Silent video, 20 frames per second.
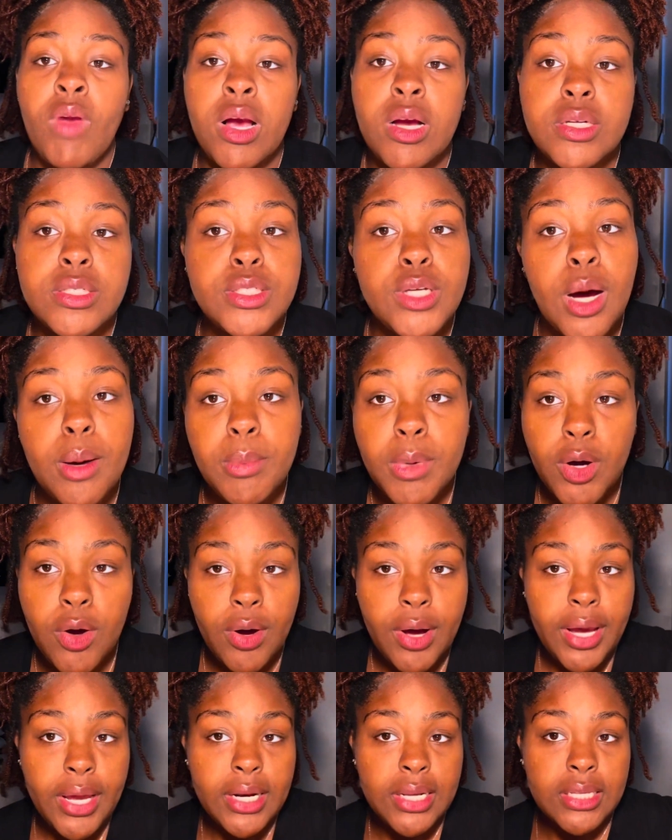So I'm gonna go
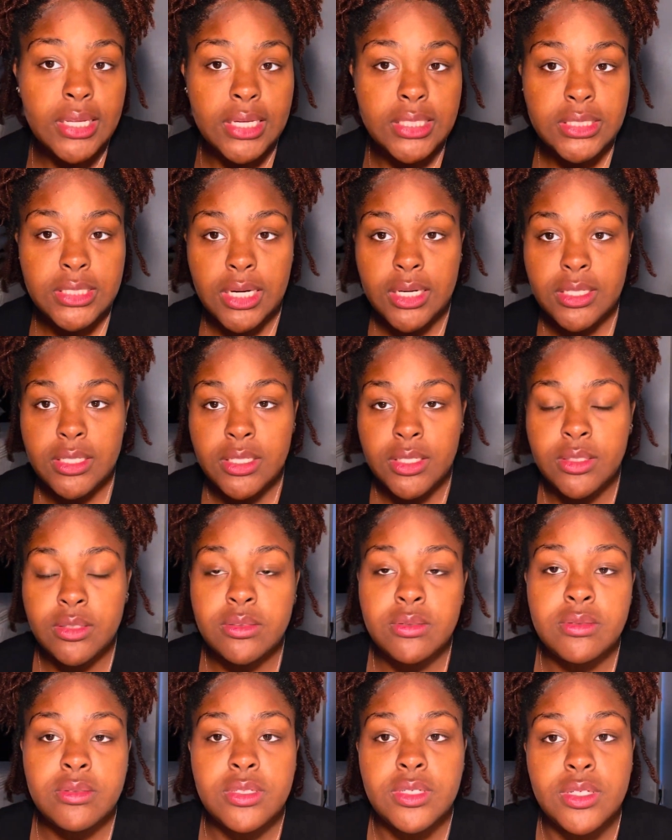ahead and let y'all
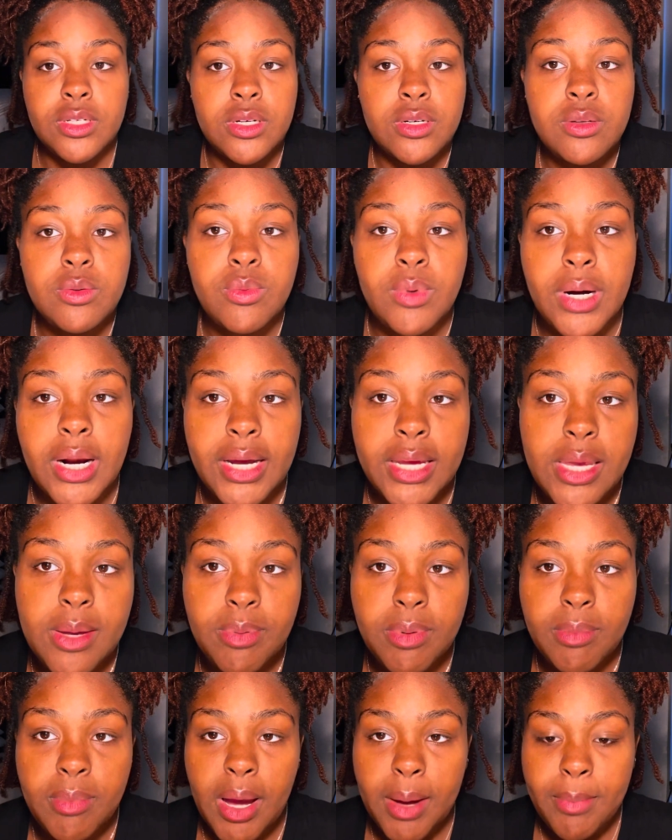know, you know, what I keep
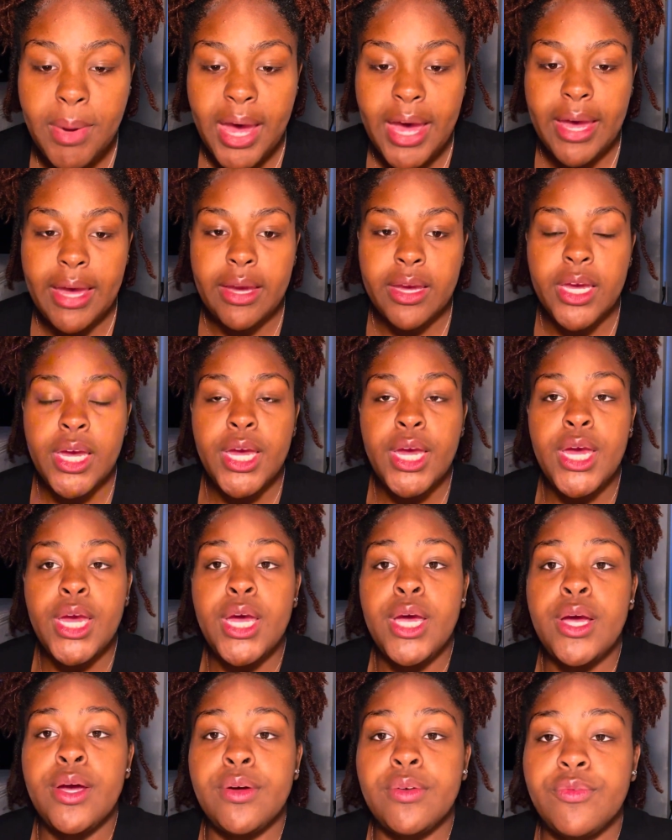in my bag.
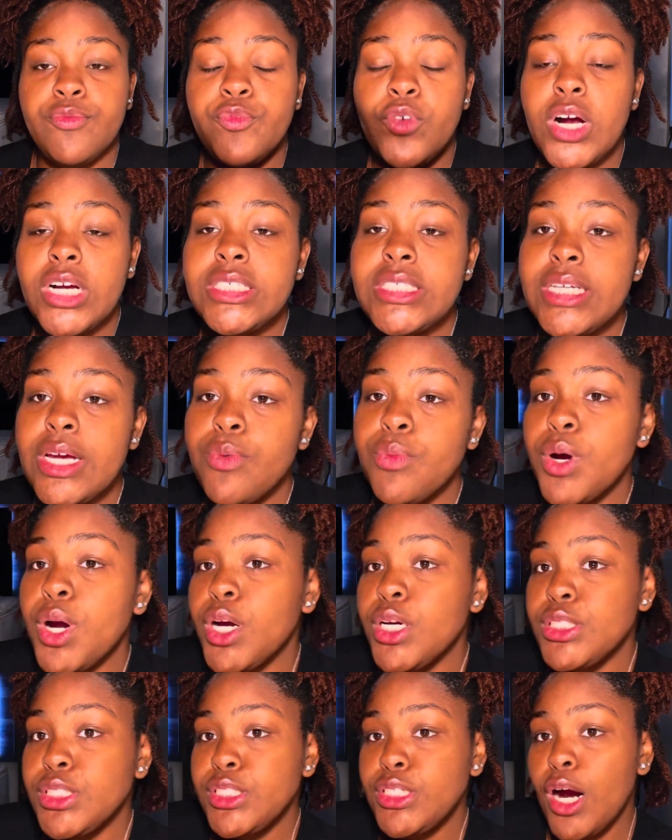First thing we're
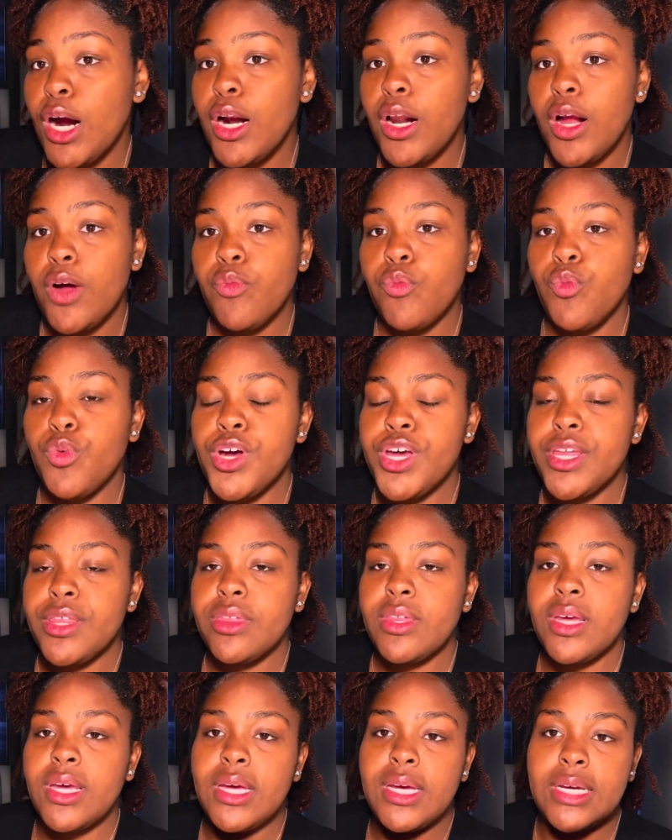gonna start off with
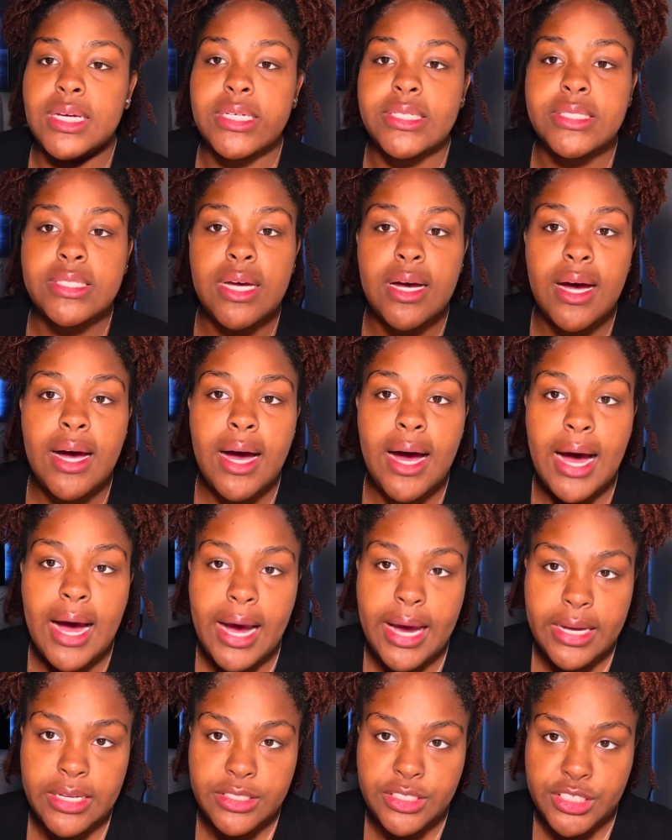is
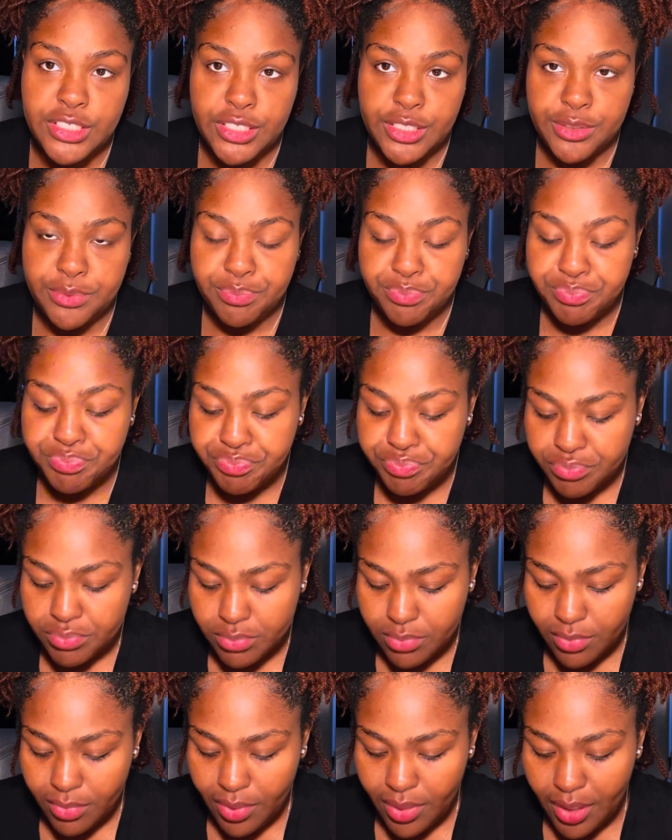hygiene.
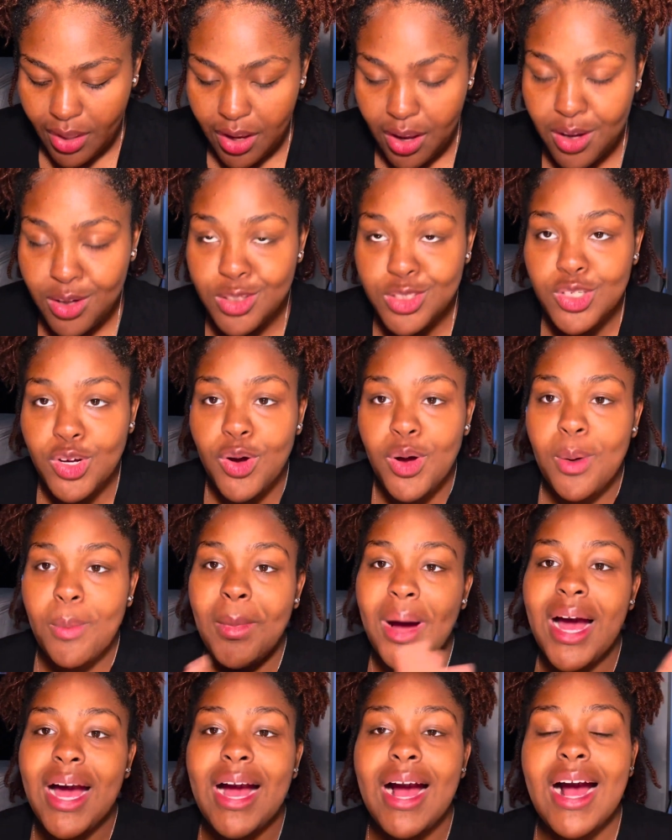So in
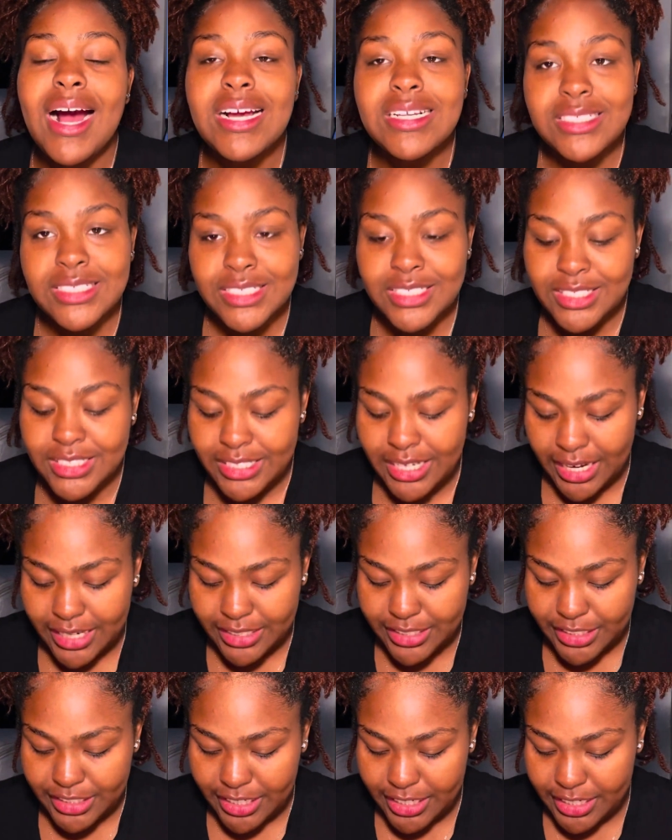my hygiene
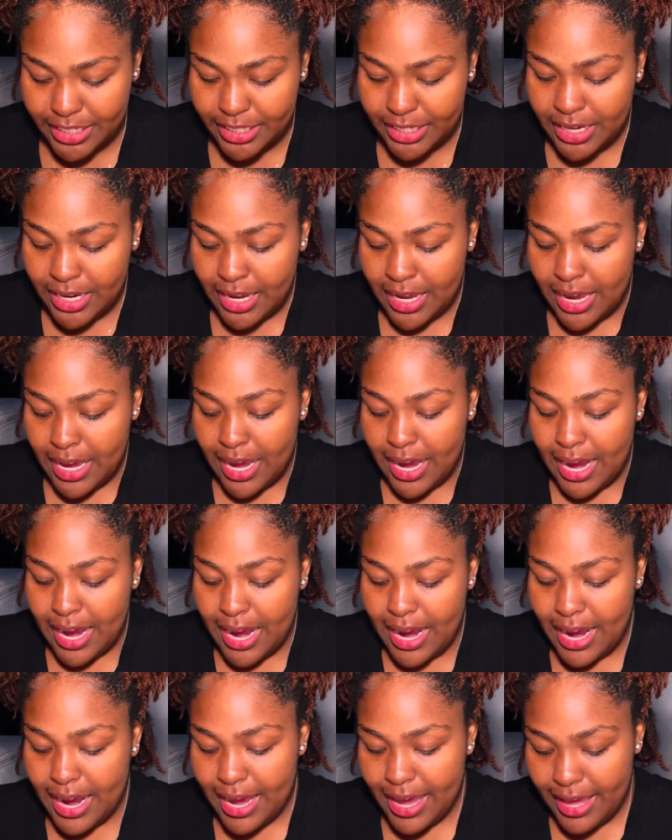section,
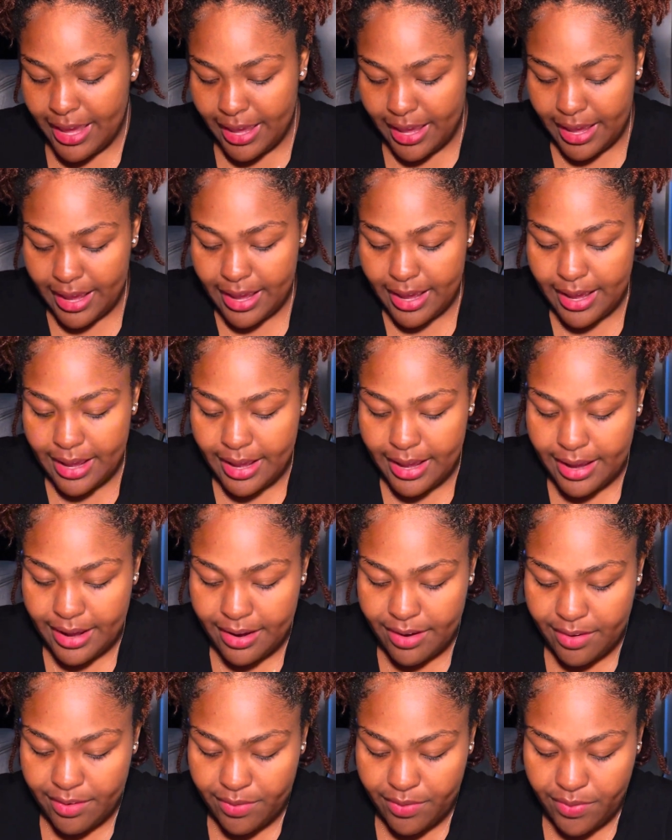I
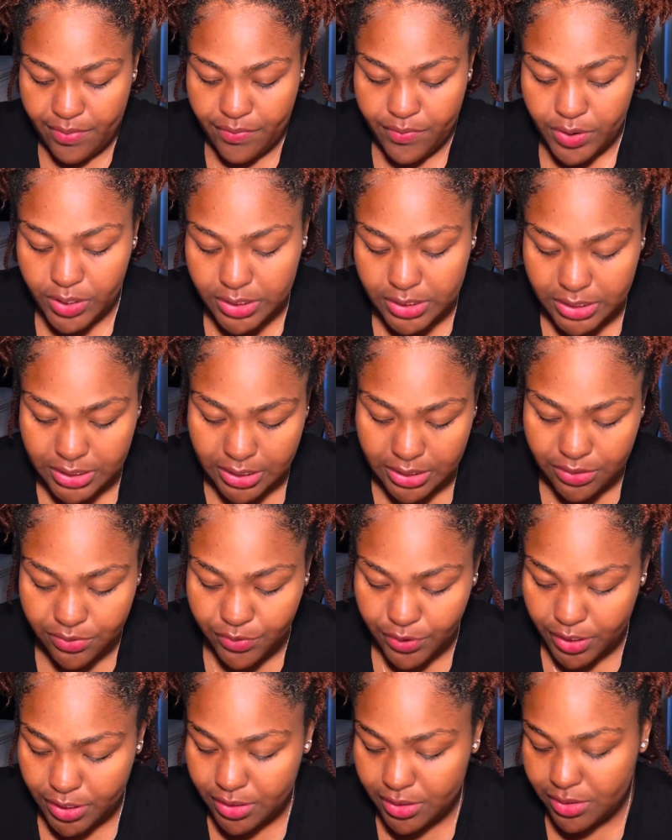have, first things
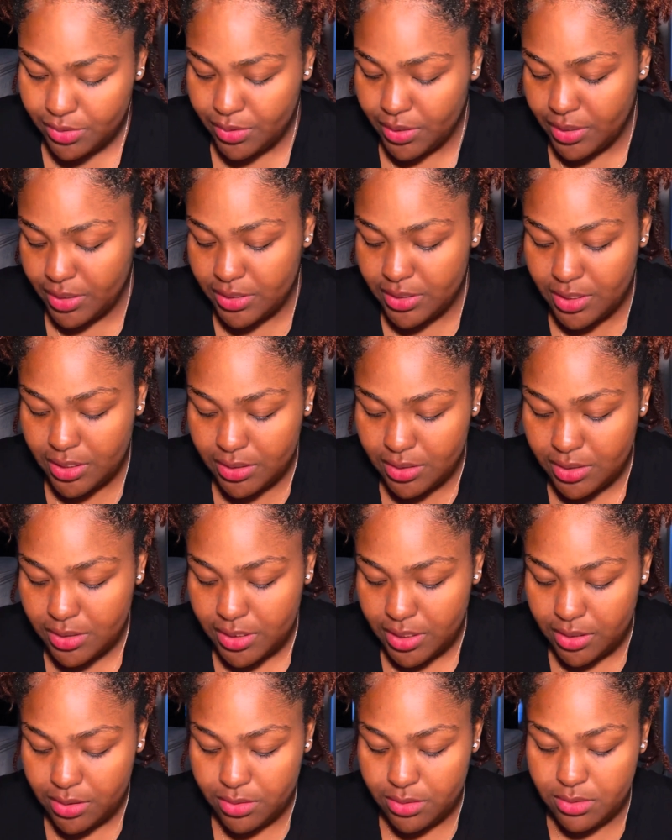first, we're gonna take this
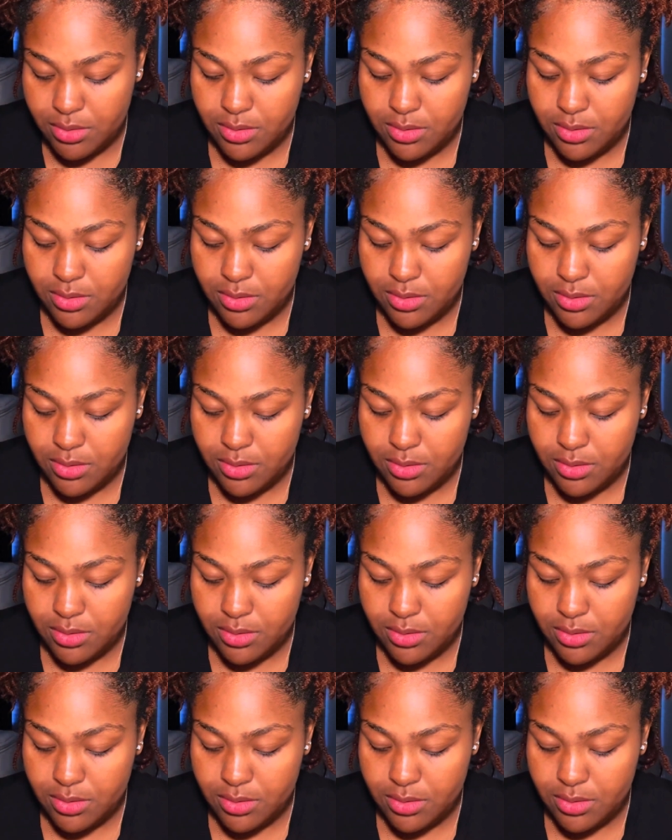out.